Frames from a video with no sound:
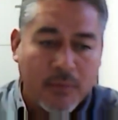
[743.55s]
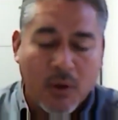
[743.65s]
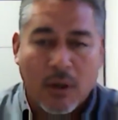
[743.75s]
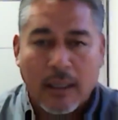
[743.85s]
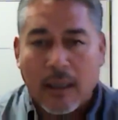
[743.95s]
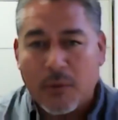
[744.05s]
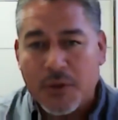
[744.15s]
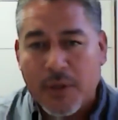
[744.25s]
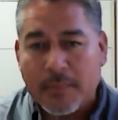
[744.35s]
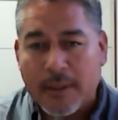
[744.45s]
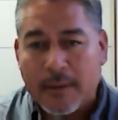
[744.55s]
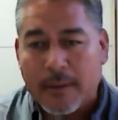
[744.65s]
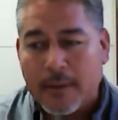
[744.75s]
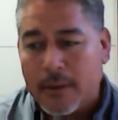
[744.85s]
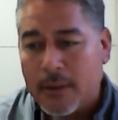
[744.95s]
a liquid treatment,
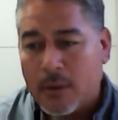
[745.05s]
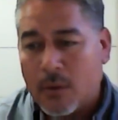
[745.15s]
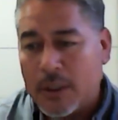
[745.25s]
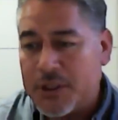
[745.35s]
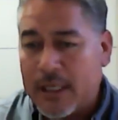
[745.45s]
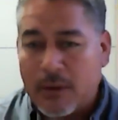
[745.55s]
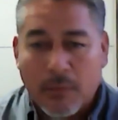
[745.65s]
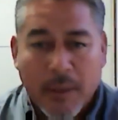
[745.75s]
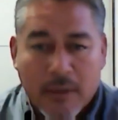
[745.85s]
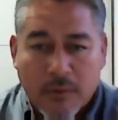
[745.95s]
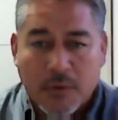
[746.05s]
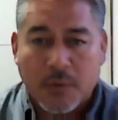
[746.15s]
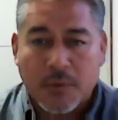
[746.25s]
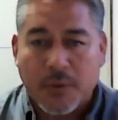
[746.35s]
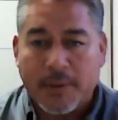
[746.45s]
or a general pest
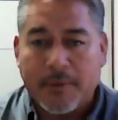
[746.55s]
control